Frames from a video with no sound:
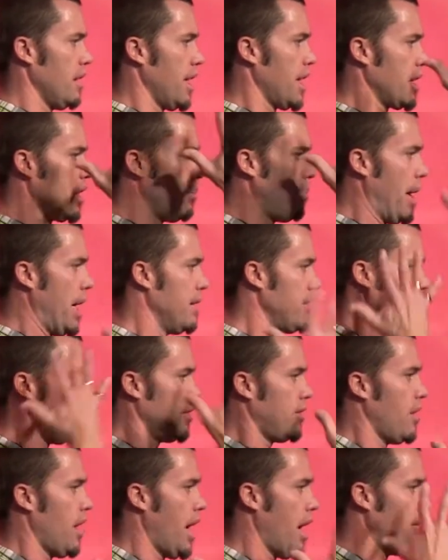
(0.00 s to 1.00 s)
like the
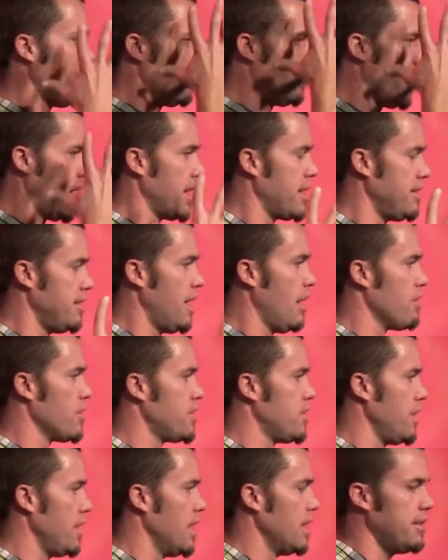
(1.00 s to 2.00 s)
paintings you have of like he's never
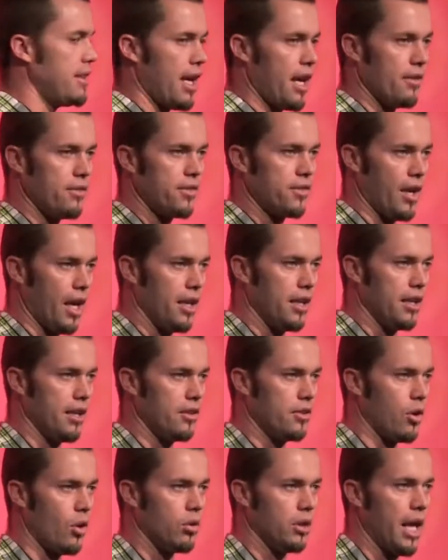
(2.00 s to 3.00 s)
seen a day of sun in
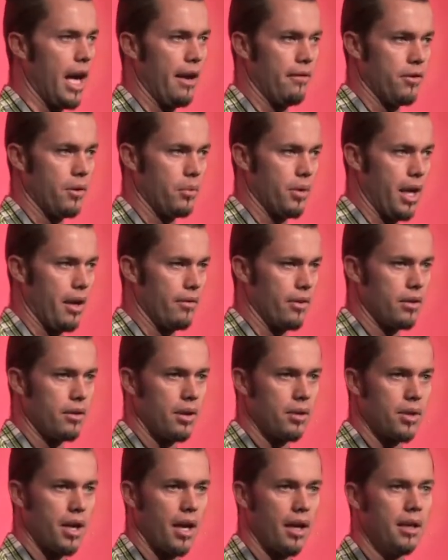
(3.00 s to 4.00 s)
his whole life or whatever,
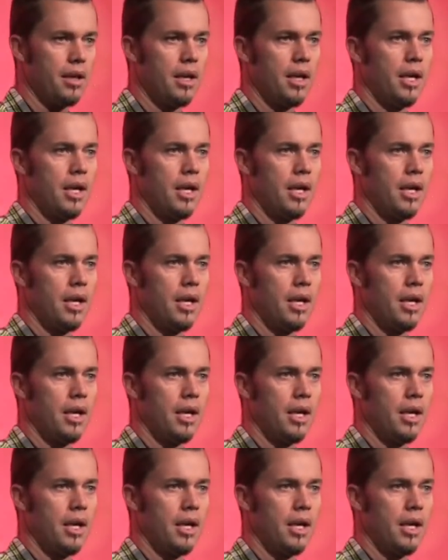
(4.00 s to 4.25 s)
okay?